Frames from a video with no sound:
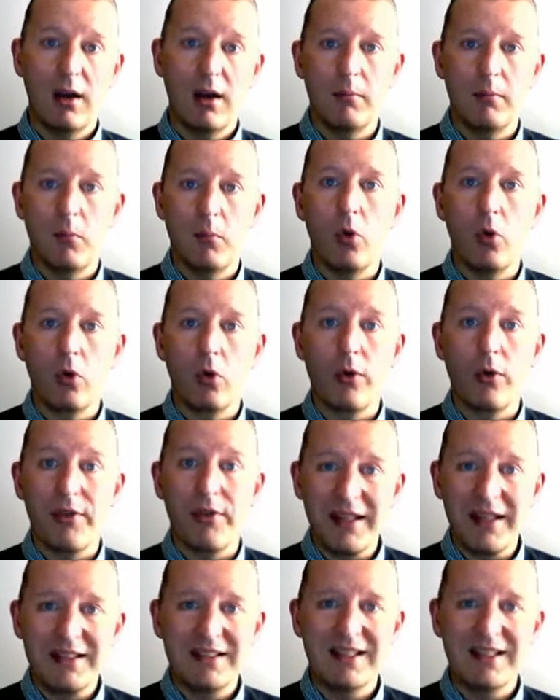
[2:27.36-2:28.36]
a more
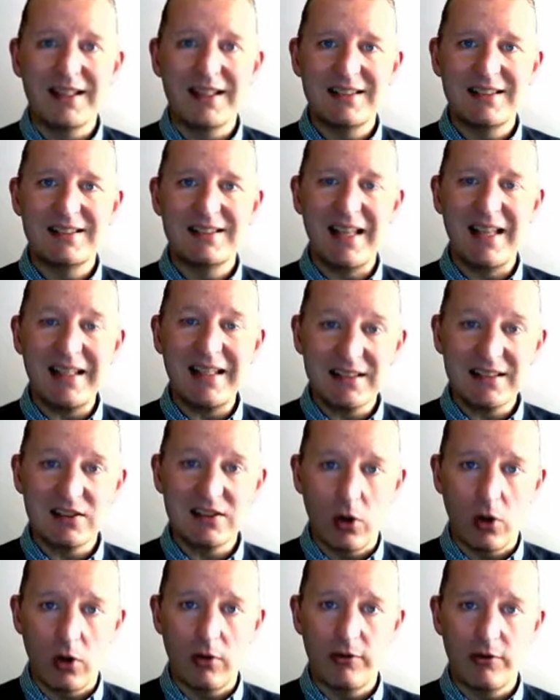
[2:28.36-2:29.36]
authentic
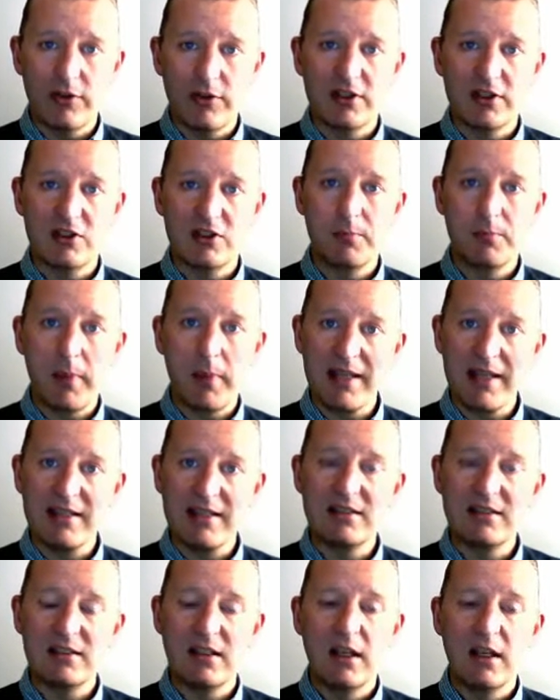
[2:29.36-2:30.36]
sense of the
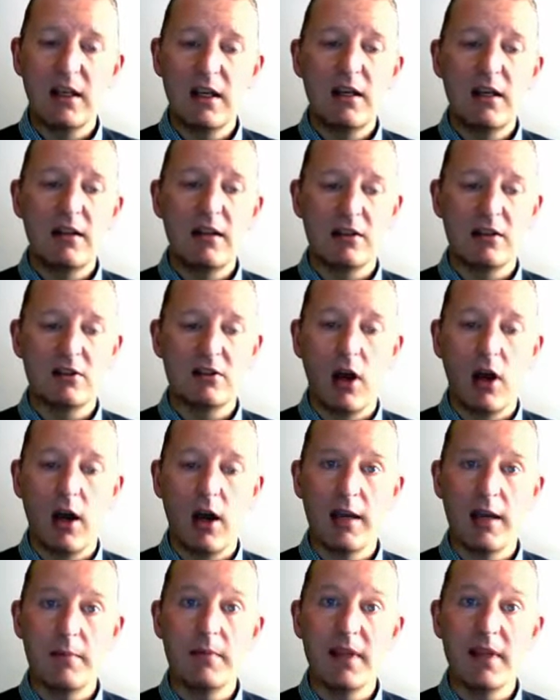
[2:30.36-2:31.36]
space, the
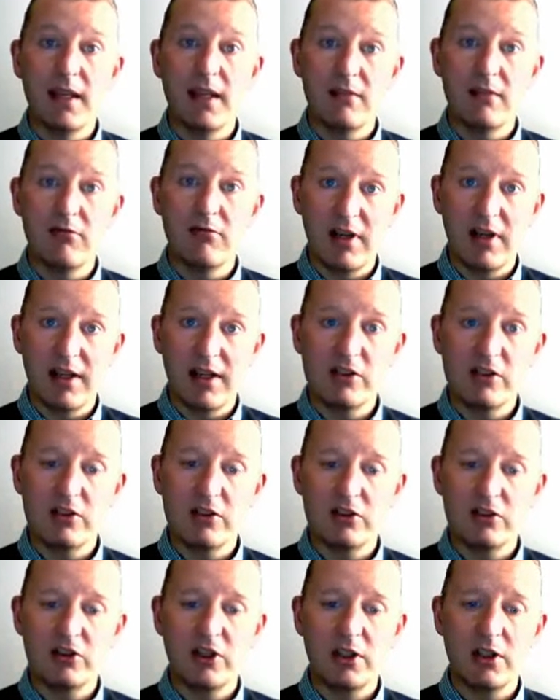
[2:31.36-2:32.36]
time, the
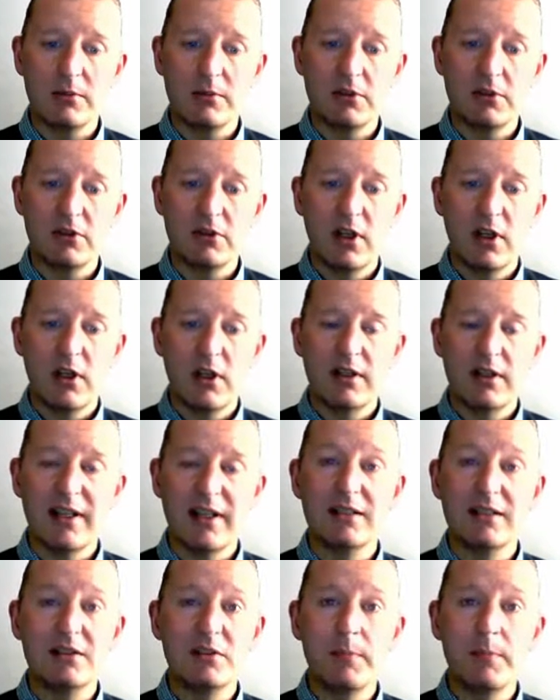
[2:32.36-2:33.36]
relationships, the
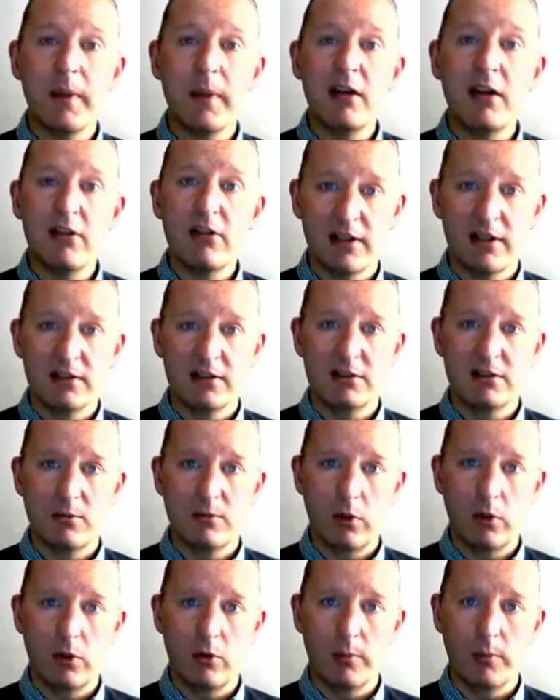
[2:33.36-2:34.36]
experience
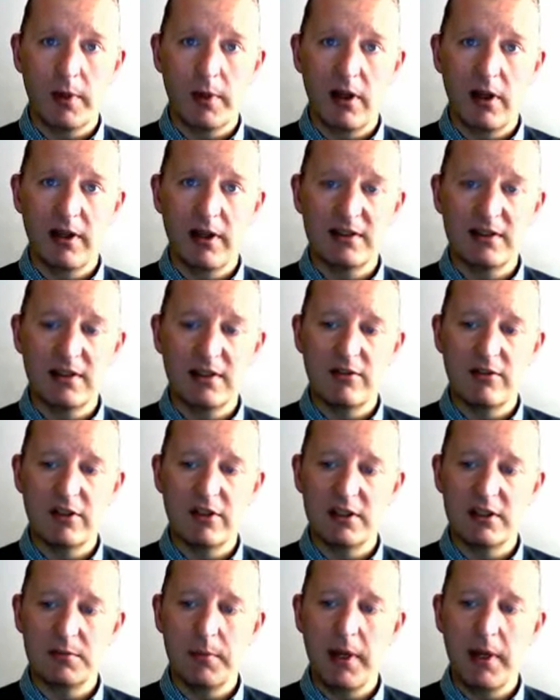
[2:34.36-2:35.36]
of what it would be like to live
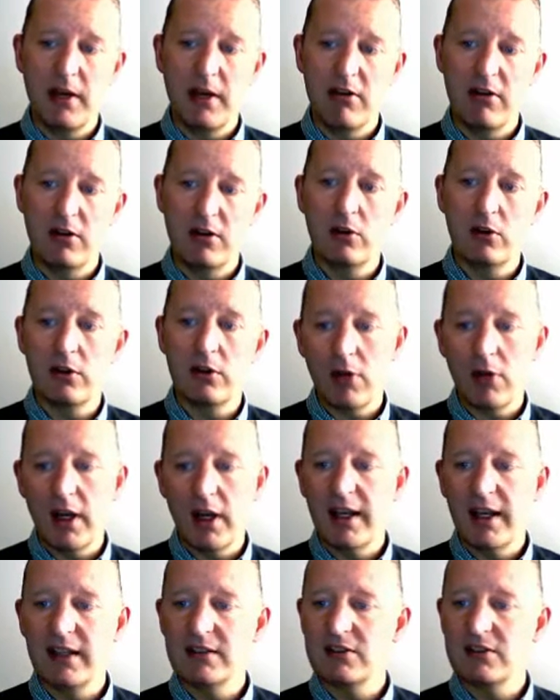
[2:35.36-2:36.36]
in this period. And on the
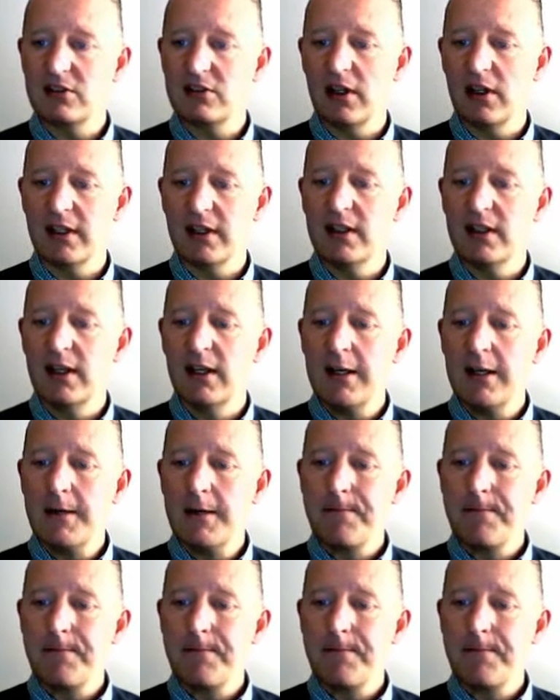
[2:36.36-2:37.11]
right hand side,